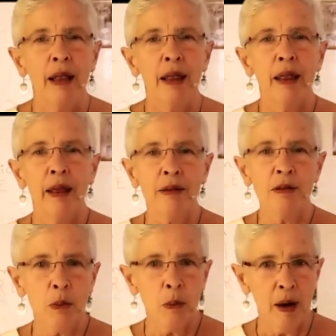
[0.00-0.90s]

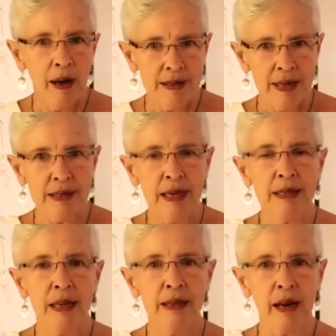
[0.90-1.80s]
This was, as I
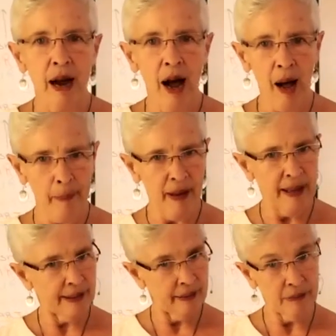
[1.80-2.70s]
said, the
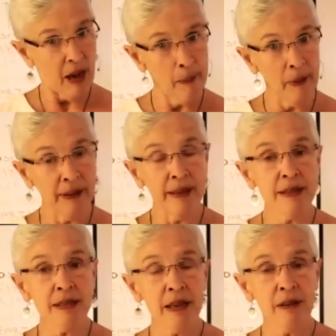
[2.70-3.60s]

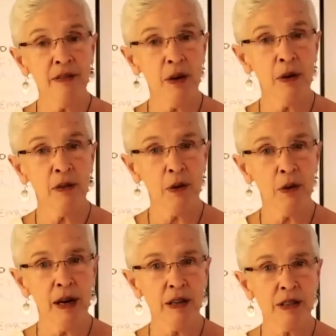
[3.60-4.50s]
Kabbalistic view of
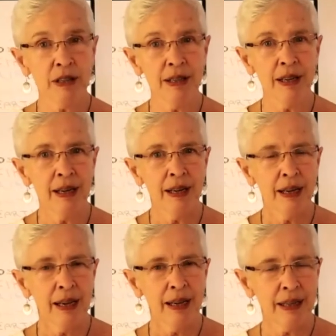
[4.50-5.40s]
creation,
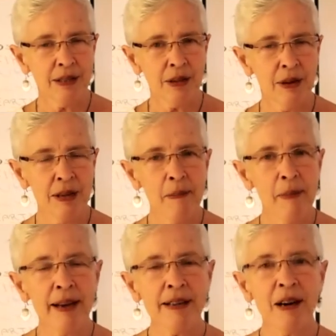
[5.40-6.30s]
and that's going to
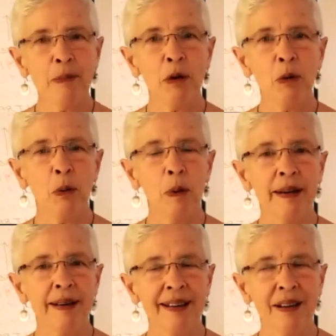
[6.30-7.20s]
match up with
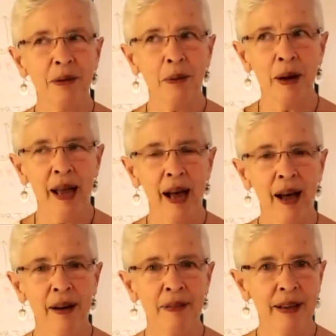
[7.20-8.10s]
what we
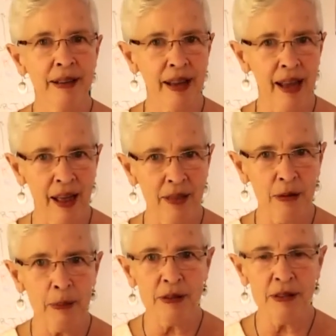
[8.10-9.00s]
have in the
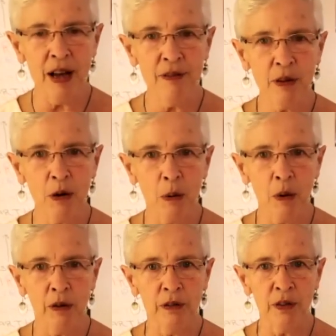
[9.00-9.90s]
anthroposophical
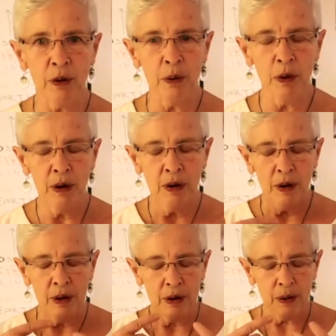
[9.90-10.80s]
worldview.
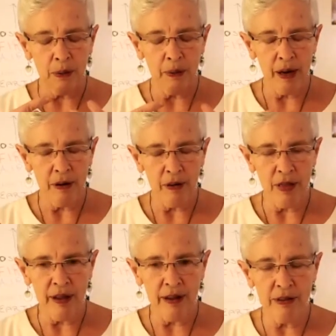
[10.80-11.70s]
The creator
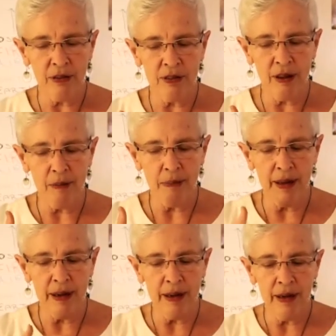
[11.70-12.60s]
thinks of
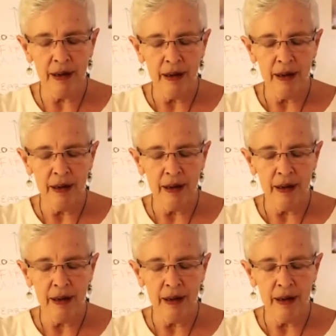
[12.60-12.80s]
something,